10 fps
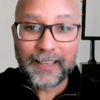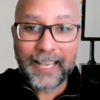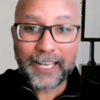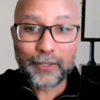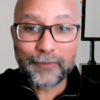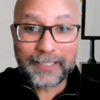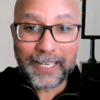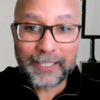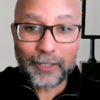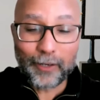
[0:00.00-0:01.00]
and you've
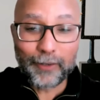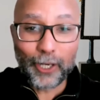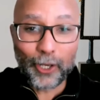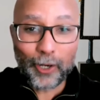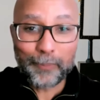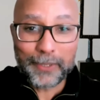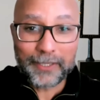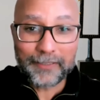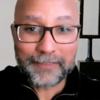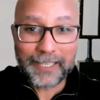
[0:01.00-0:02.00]
done it over a long
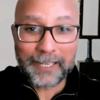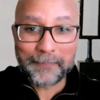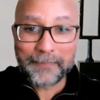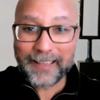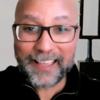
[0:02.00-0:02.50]
period of time,